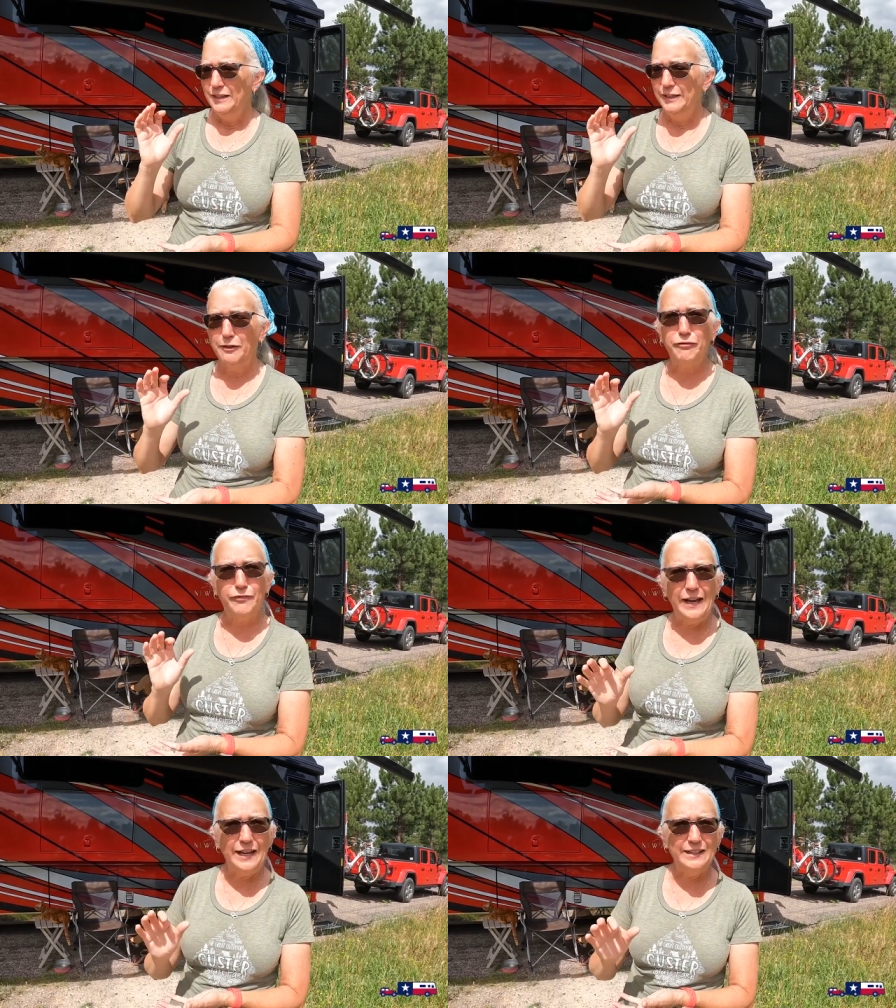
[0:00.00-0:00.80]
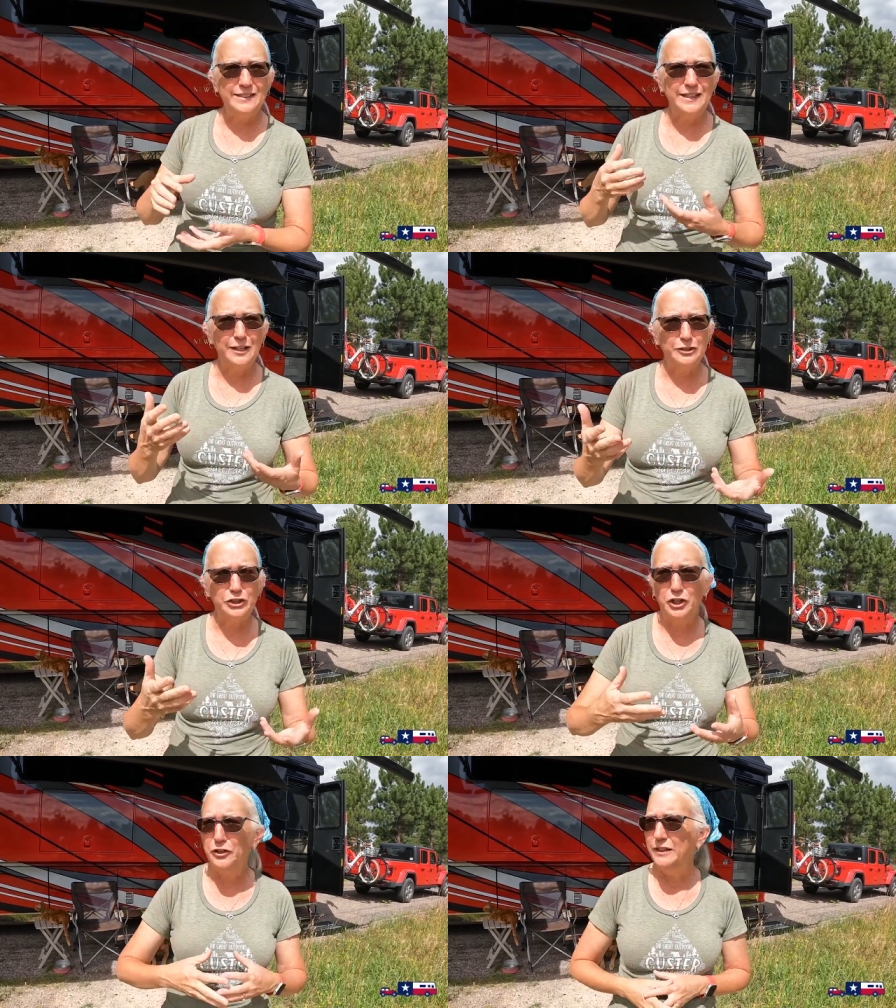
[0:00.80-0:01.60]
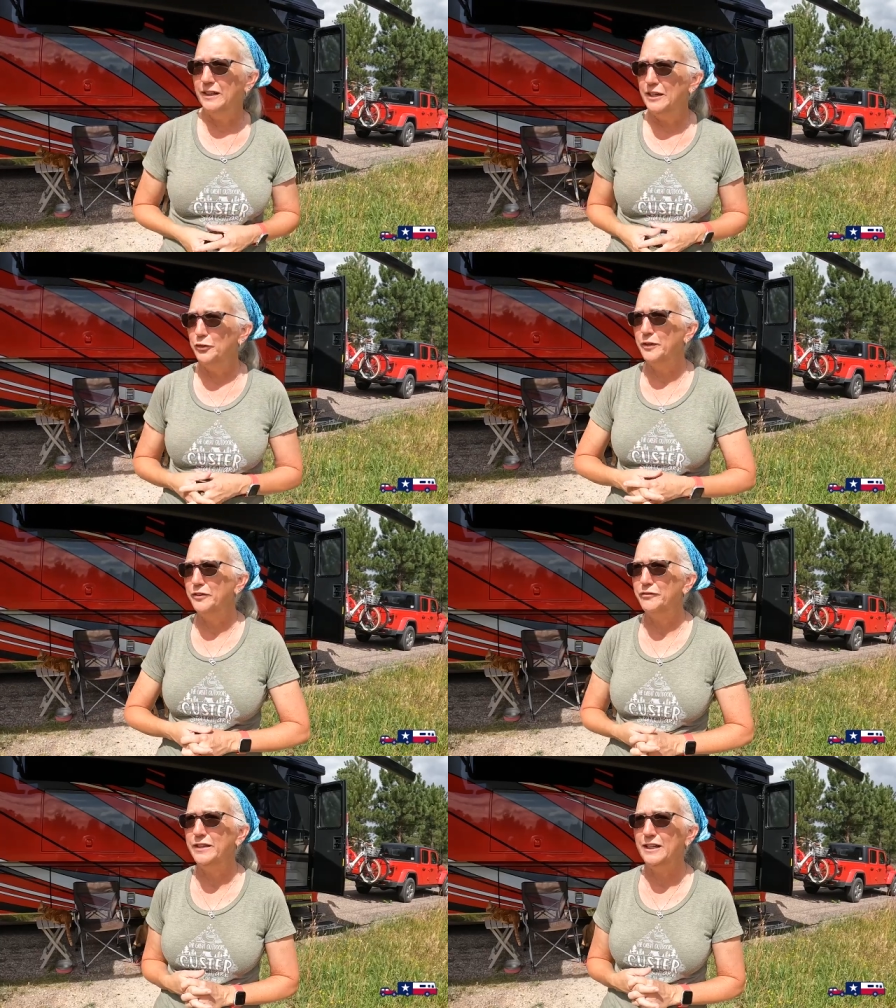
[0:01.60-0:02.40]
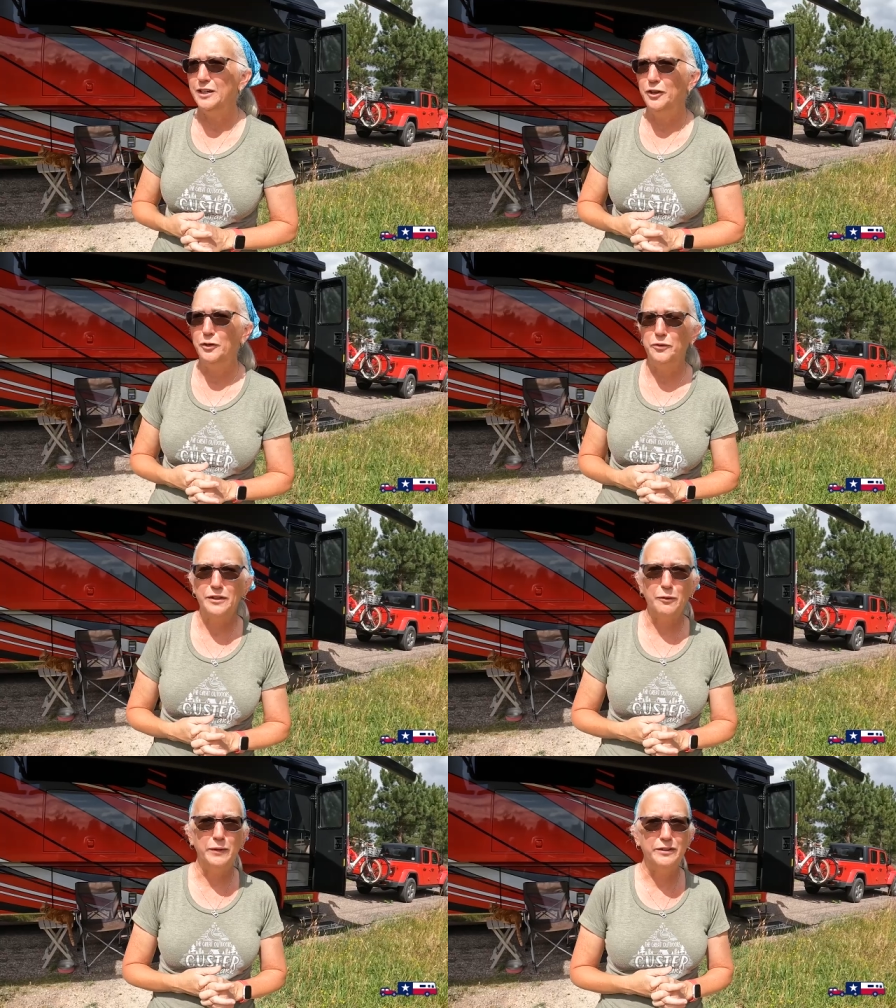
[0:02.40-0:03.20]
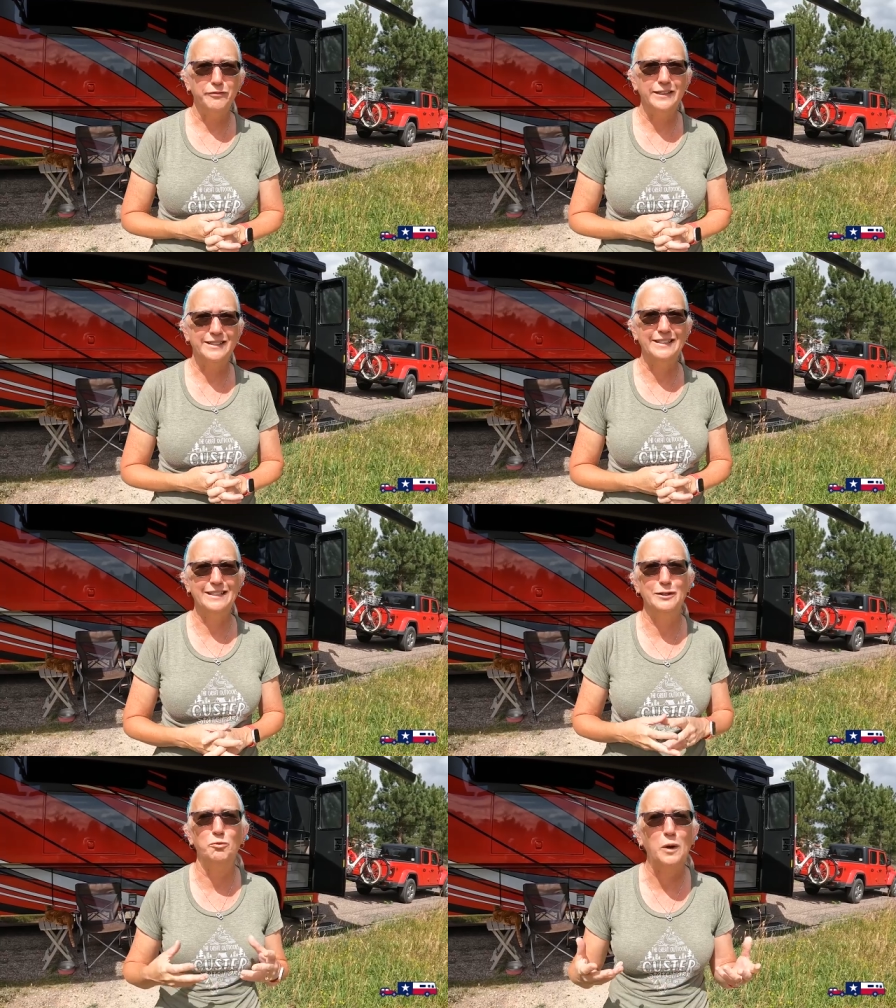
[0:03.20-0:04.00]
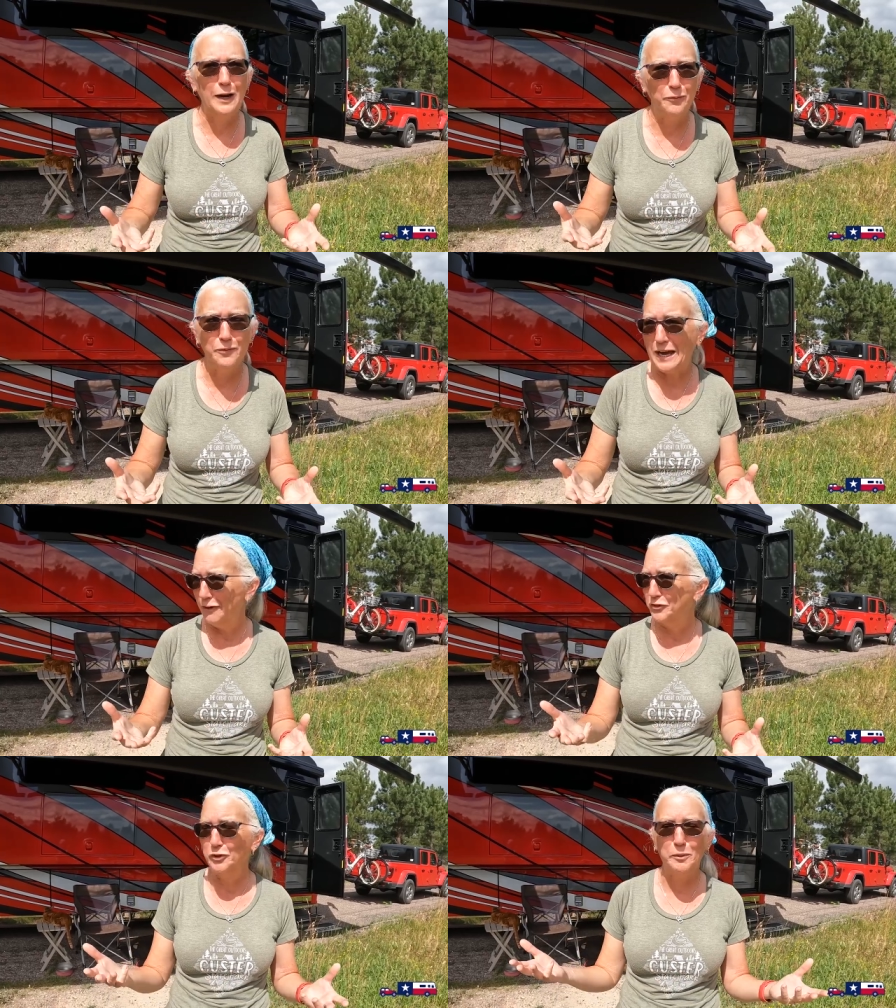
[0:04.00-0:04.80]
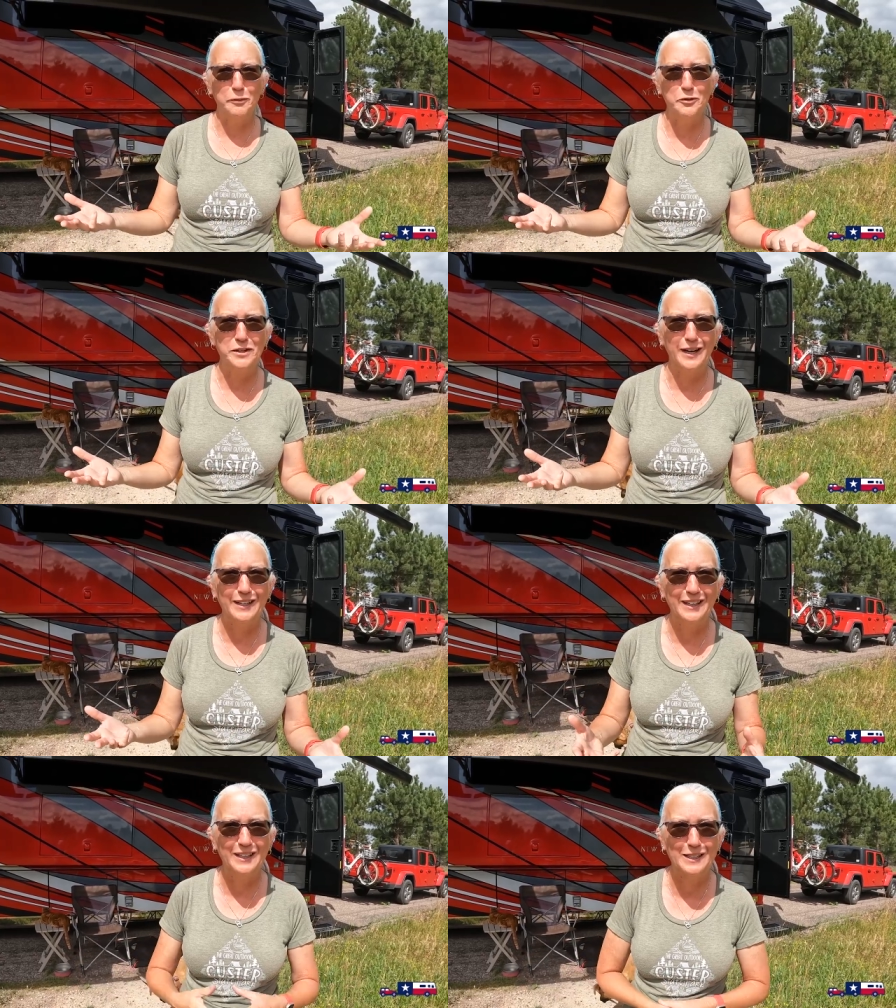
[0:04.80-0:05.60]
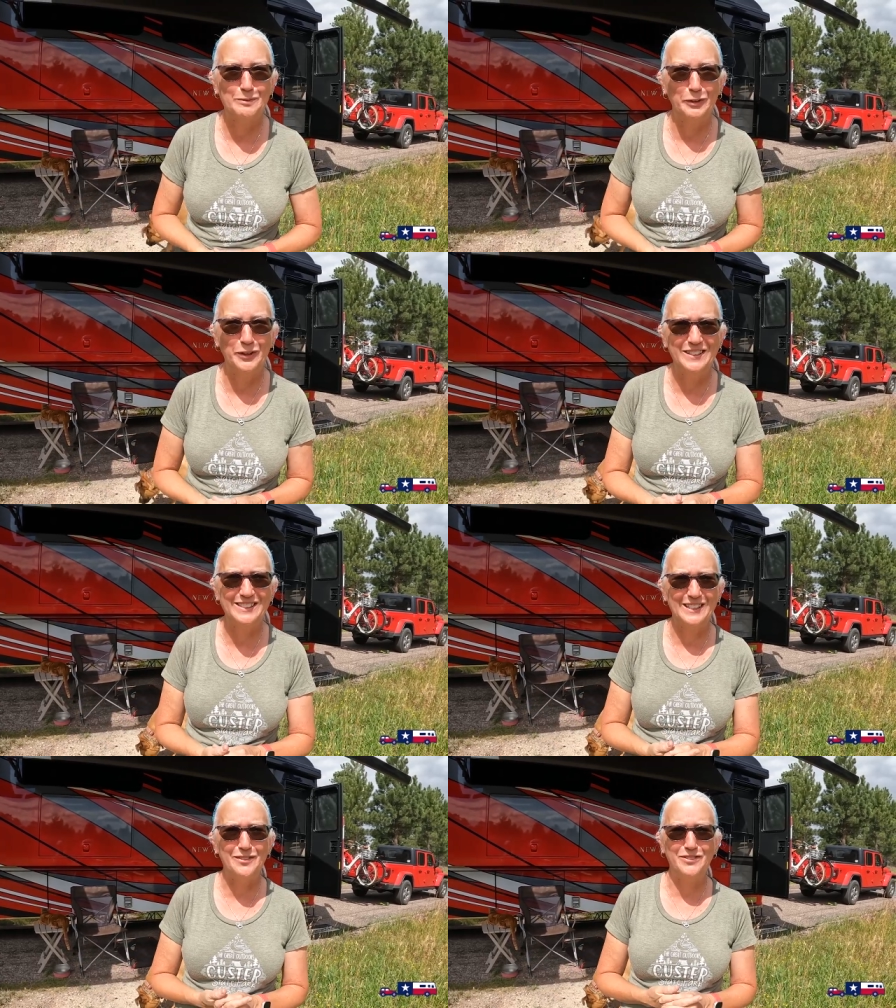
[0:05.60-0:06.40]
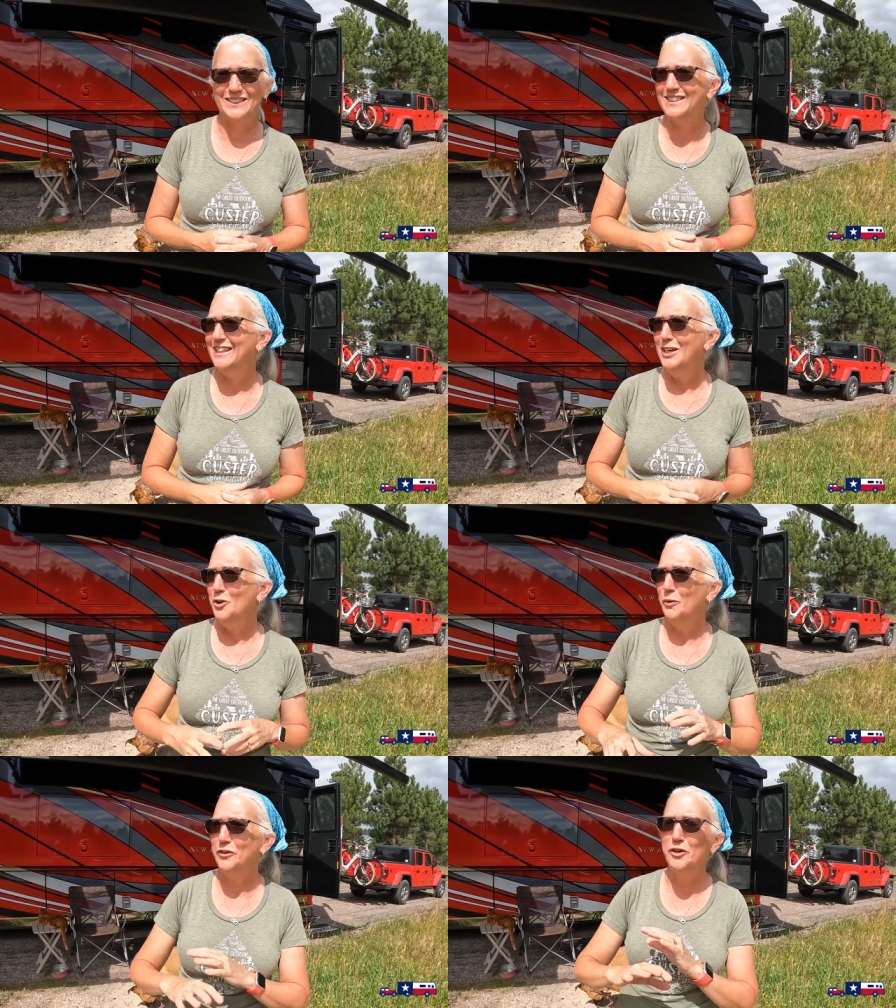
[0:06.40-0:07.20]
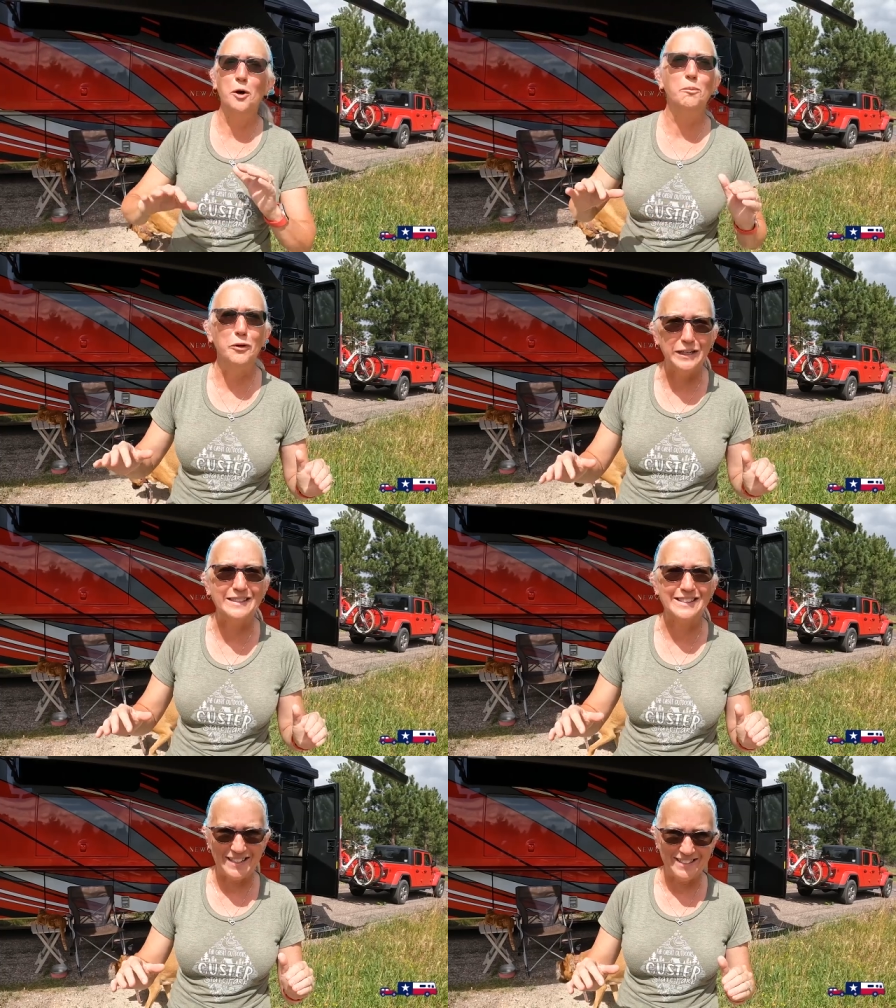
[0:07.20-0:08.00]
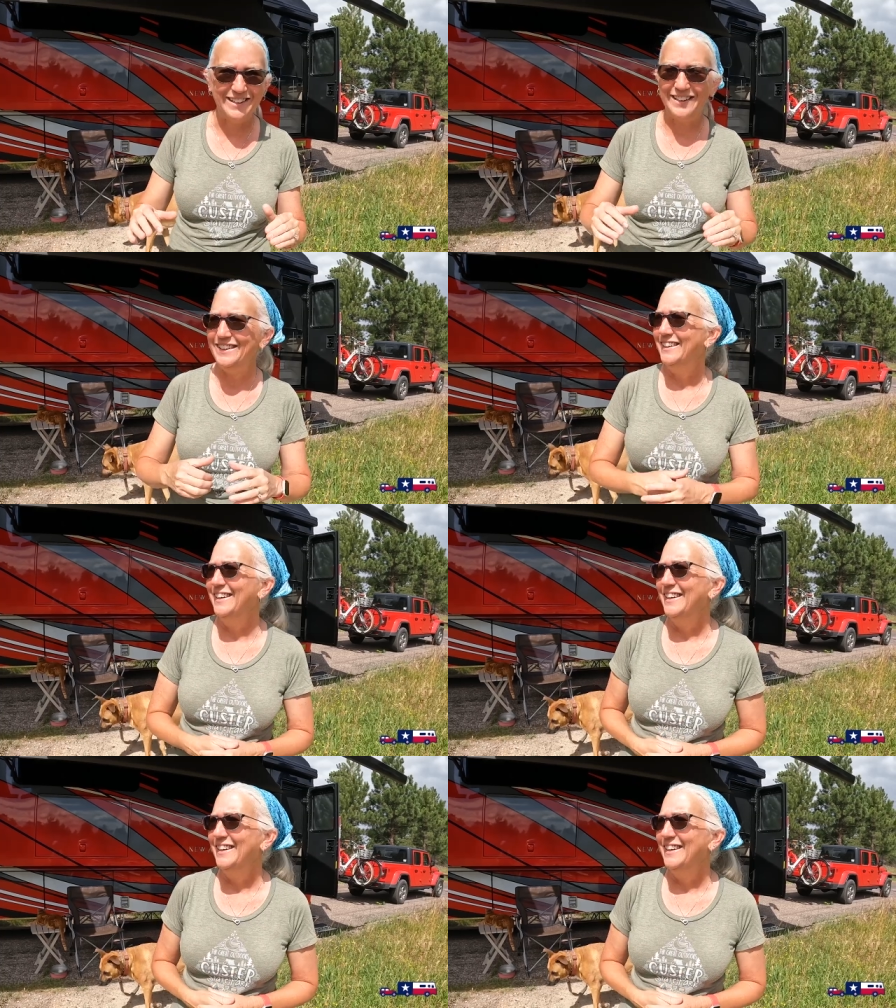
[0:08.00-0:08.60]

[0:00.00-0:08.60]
little fans that I'll show you later in the video that we invested in while after a boondocking experience left us with no breeze at night